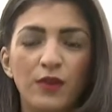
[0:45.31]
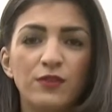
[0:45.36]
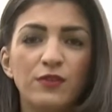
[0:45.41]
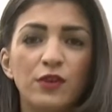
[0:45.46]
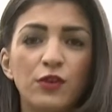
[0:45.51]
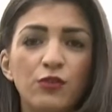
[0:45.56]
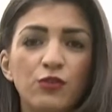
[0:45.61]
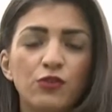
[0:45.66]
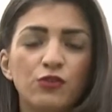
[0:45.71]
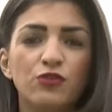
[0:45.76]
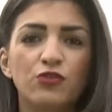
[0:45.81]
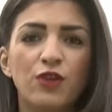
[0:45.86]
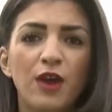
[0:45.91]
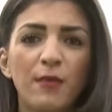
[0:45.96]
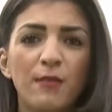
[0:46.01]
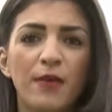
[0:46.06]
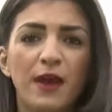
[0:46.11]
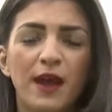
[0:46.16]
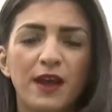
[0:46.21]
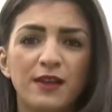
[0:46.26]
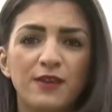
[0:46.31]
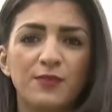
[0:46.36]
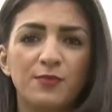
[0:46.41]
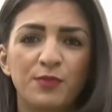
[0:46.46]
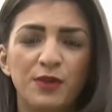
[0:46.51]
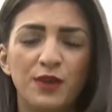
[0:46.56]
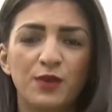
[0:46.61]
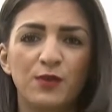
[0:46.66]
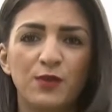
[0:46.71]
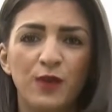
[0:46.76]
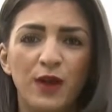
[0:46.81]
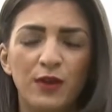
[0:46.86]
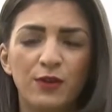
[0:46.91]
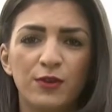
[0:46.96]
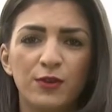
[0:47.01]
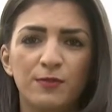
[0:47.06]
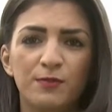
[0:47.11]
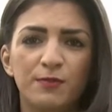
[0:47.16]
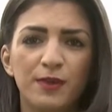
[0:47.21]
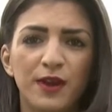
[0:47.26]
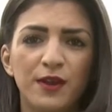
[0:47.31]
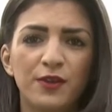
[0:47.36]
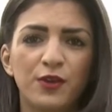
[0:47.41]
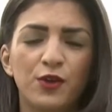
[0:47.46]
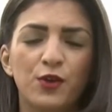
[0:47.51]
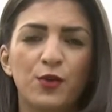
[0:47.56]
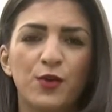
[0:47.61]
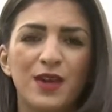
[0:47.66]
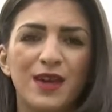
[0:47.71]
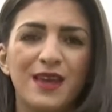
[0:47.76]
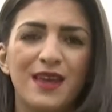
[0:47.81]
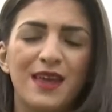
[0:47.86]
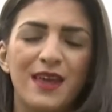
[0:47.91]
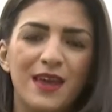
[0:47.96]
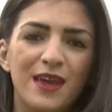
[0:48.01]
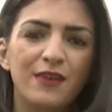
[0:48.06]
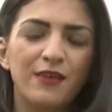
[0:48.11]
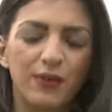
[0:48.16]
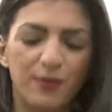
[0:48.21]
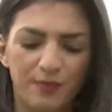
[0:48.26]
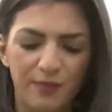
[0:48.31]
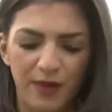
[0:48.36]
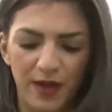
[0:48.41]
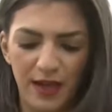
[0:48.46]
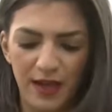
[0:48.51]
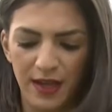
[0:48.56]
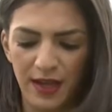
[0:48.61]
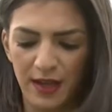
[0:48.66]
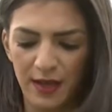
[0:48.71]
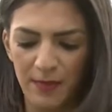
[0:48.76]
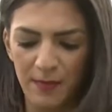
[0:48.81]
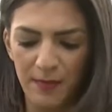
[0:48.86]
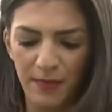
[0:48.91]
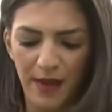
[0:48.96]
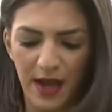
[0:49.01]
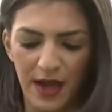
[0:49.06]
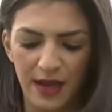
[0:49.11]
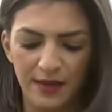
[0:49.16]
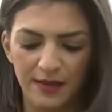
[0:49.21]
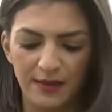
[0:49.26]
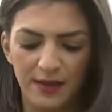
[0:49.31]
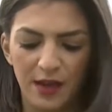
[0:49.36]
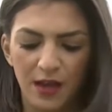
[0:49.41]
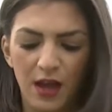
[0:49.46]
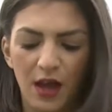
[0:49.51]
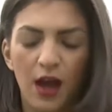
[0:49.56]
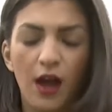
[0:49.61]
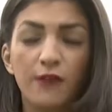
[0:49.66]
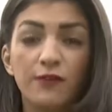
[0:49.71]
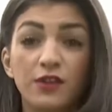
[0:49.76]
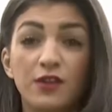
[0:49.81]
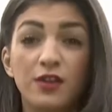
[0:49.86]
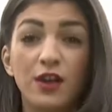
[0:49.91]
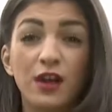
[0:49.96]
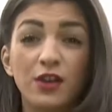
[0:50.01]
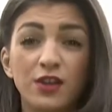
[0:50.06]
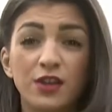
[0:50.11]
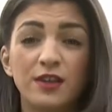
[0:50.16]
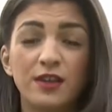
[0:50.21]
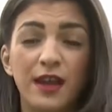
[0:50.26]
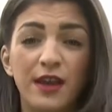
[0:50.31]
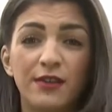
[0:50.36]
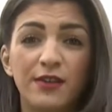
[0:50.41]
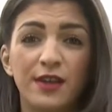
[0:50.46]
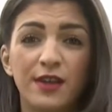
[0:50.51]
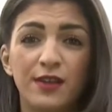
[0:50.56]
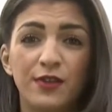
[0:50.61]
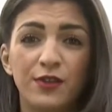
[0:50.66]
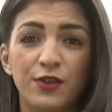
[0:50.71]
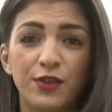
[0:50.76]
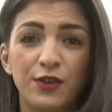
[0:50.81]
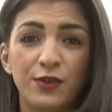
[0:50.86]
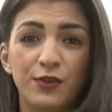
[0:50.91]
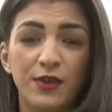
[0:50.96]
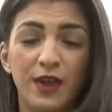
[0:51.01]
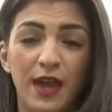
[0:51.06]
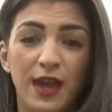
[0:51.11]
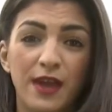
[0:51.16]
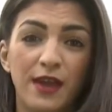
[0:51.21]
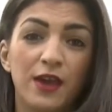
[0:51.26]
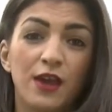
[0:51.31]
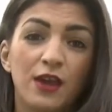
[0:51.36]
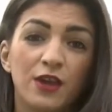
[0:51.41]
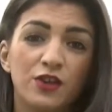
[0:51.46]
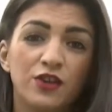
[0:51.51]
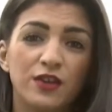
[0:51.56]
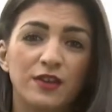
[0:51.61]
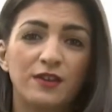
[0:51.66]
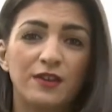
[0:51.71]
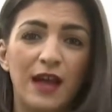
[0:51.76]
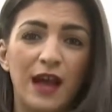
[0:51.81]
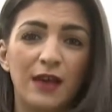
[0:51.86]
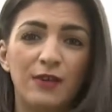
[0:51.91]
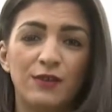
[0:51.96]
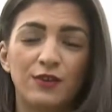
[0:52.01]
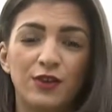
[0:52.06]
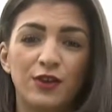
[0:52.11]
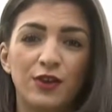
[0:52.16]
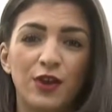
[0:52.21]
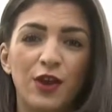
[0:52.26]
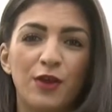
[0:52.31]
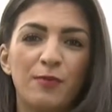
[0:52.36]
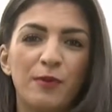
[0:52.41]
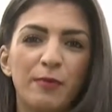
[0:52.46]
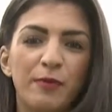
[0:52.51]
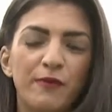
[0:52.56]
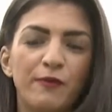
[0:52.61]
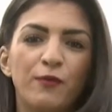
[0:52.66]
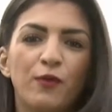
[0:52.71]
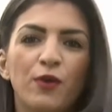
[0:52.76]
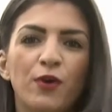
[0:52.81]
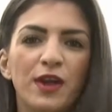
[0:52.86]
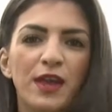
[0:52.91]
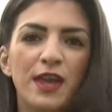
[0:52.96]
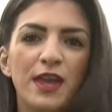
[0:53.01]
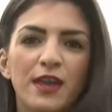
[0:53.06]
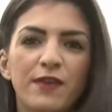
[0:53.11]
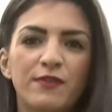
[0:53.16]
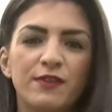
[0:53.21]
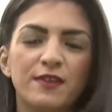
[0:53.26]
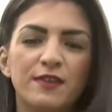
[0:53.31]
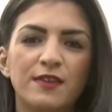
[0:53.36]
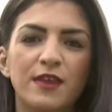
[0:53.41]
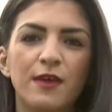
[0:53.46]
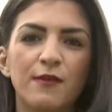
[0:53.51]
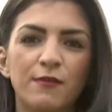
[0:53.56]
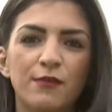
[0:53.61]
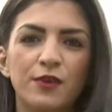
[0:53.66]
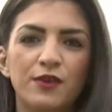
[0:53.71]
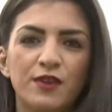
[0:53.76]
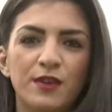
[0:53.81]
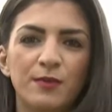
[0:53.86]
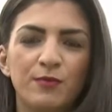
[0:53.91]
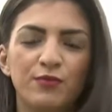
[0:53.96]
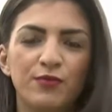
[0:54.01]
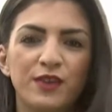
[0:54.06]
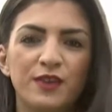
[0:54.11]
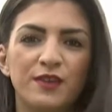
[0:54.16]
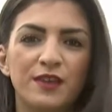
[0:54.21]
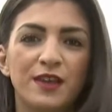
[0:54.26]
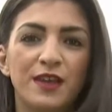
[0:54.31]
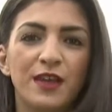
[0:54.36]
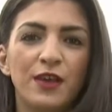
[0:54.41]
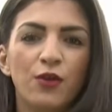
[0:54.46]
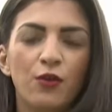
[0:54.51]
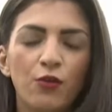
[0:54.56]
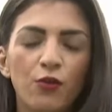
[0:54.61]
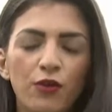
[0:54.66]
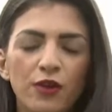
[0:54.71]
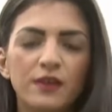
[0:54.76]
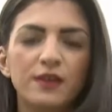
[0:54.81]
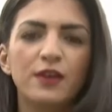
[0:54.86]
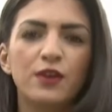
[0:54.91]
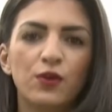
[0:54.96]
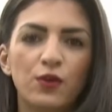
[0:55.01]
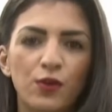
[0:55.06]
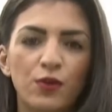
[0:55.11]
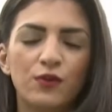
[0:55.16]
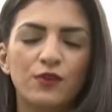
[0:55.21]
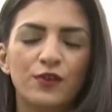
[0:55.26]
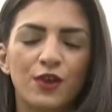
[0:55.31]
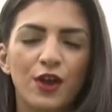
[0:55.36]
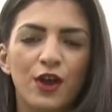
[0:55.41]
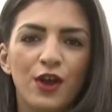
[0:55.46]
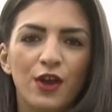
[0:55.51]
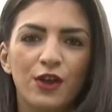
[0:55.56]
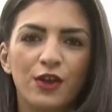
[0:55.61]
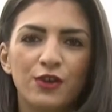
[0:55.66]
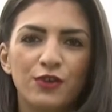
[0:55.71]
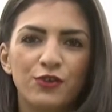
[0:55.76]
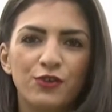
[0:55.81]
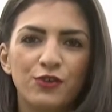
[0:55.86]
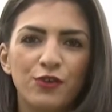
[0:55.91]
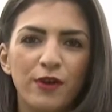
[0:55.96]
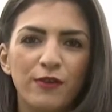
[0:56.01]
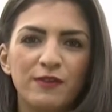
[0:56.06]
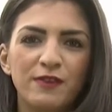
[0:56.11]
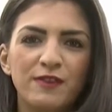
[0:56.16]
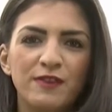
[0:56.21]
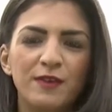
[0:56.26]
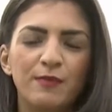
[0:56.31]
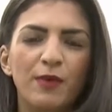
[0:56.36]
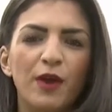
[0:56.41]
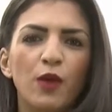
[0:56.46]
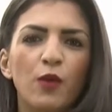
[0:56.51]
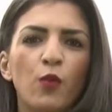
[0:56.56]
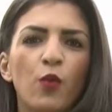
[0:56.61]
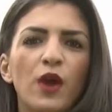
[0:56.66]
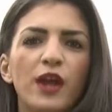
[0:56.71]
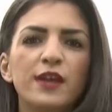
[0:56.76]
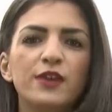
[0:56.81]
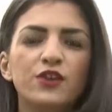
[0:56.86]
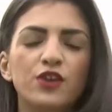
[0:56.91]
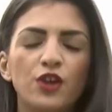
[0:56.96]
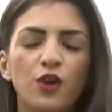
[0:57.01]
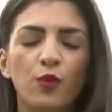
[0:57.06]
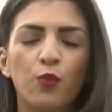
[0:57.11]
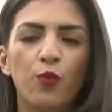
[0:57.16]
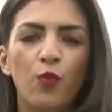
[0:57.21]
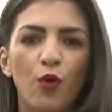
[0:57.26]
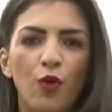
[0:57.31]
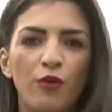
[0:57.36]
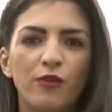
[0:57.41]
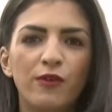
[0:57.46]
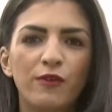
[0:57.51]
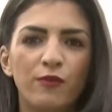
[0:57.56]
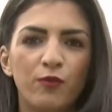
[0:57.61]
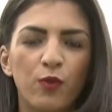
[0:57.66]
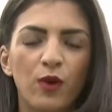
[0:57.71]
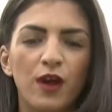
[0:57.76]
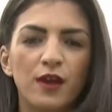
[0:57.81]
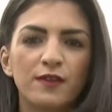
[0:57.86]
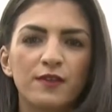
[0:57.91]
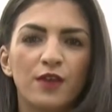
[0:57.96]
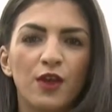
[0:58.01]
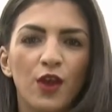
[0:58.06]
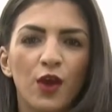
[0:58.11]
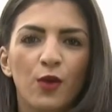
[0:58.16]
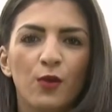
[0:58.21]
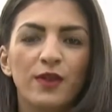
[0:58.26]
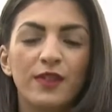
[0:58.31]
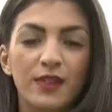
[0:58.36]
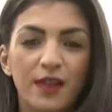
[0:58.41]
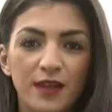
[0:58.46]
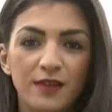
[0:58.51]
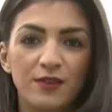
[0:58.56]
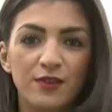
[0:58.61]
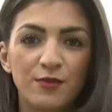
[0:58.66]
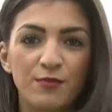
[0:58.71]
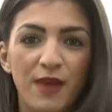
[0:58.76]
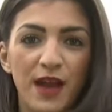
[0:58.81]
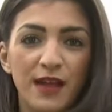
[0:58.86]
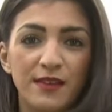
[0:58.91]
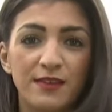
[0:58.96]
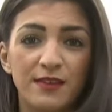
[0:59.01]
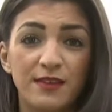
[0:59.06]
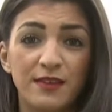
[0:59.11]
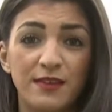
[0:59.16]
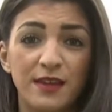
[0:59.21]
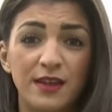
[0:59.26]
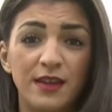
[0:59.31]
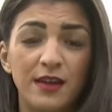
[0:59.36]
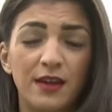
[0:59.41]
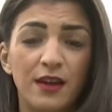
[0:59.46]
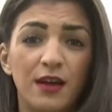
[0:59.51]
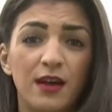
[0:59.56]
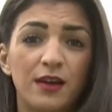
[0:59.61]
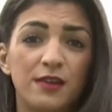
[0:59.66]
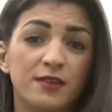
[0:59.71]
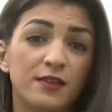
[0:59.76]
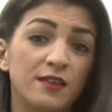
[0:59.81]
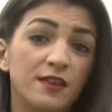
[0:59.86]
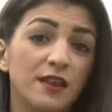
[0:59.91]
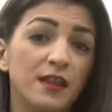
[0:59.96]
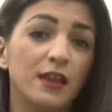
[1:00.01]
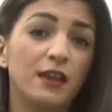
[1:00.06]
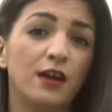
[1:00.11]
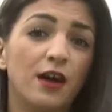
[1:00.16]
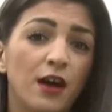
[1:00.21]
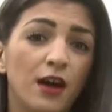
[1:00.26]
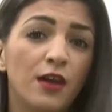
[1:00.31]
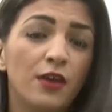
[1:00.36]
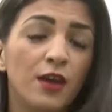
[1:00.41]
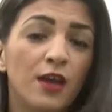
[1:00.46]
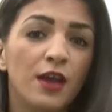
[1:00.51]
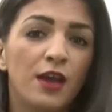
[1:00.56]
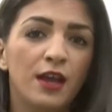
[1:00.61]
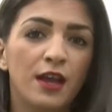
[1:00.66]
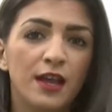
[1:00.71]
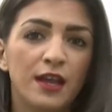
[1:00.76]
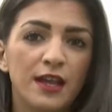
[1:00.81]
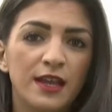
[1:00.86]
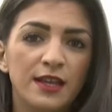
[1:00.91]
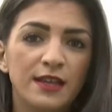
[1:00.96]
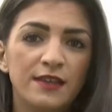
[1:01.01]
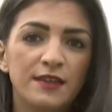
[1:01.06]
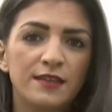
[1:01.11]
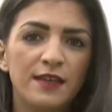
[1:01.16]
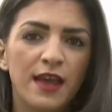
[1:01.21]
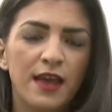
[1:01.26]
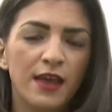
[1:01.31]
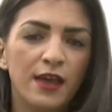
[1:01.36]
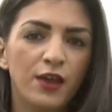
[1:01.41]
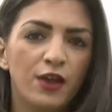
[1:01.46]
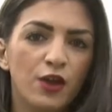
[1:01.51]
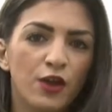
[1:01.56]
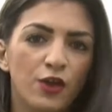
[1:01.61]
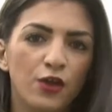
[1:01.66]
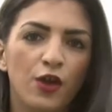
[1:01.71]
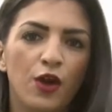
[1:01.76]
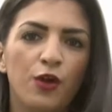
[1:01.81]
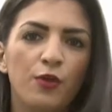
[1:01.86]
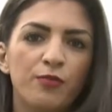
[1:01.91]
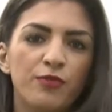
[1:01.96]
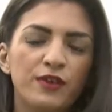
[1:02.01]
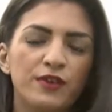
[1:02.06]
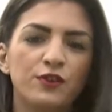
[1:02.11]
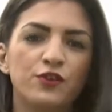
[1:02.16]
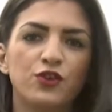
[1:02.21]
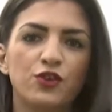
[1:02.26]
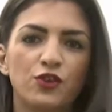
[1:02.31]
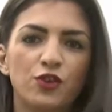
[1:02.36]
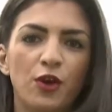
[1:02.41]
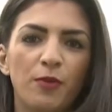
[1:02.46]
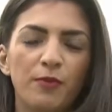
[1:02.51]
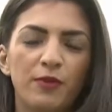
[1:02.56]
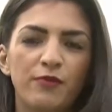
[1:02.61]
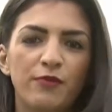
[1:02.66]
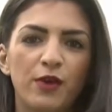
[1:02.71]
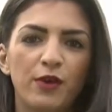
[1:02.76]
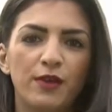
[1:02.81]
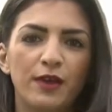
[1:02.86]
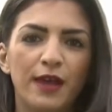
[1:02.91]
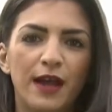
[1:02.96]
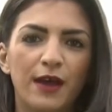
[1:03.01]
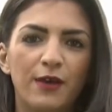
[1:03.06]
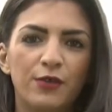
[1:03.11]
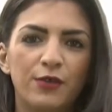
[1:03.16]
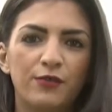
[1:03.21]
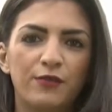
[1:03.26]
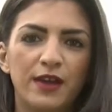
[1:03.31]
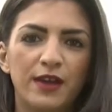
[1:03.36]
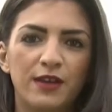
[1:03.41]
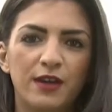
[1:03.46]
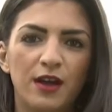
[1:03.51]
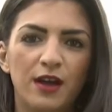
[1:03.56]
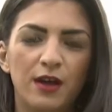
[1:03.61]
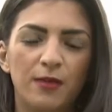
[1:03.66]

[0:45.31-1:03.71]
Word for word: Well, Donald Trump has been welcomed by the Queen here at Buckingham Palace after touching down in the UK just hours ago. But before he even set foot in Britain, he already caused controversy by waging a war of words with London Mayor Sadiq Khan. Sadiq Khan clearly saying, no, Britain should not be rolling out the red